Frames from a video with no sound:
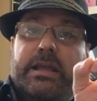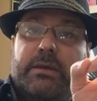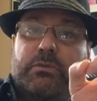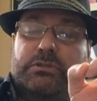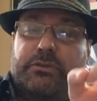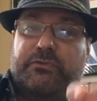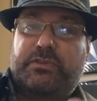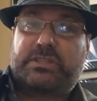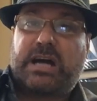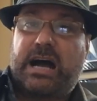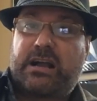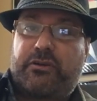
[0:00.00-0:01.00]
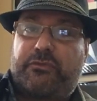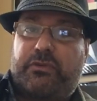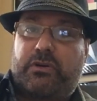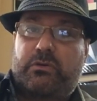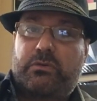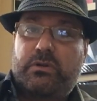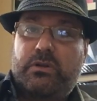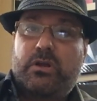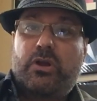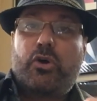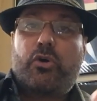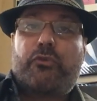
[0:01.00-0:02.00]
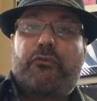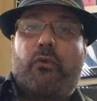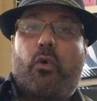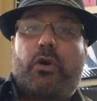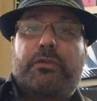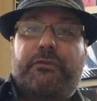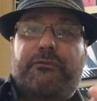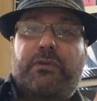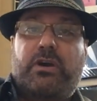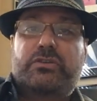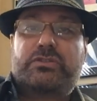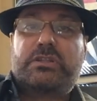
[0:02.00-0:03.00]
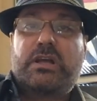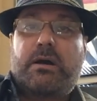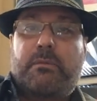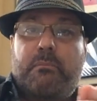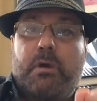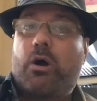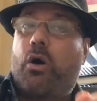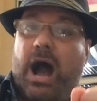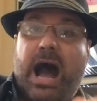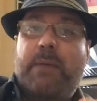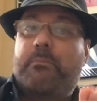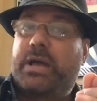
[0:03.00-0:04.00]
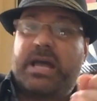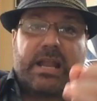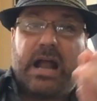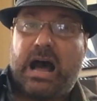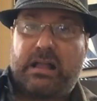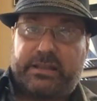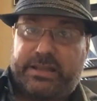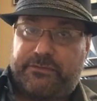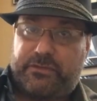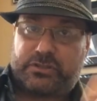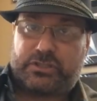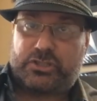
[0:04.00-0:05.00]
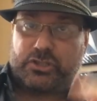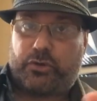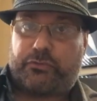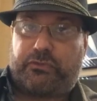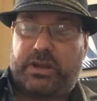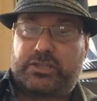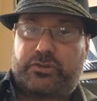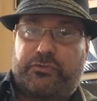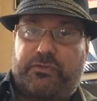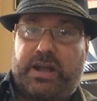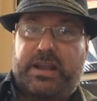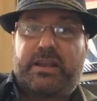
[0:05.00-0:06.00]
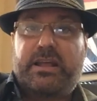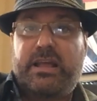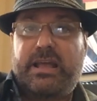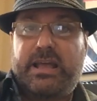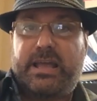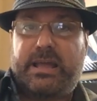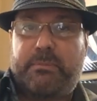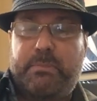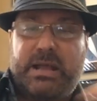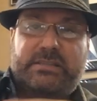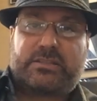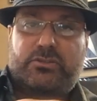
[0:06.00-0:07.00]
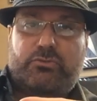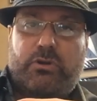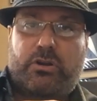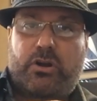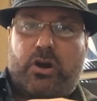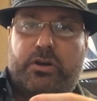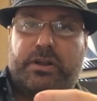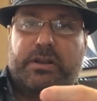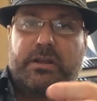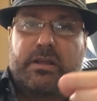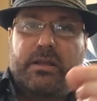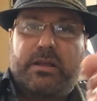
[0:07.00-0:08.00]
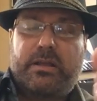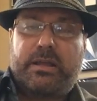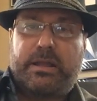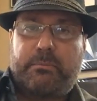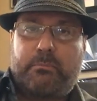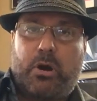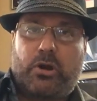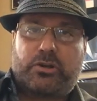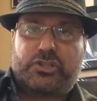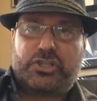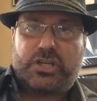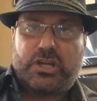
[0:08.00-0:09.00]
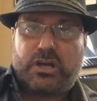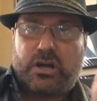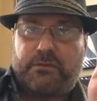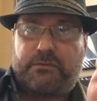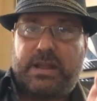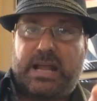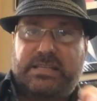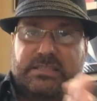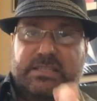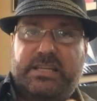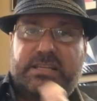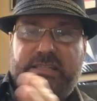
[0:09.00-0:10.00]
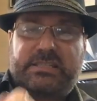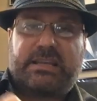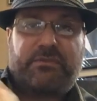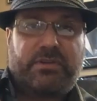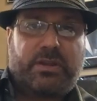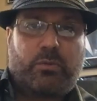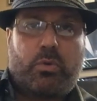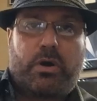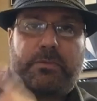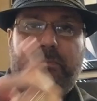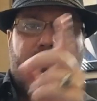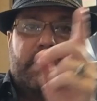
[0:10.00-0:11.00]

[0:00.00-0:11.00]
He was the photographer for the first Muhammad Ali versus Joe Frazier fight at Madison Square Garden in March of 1971.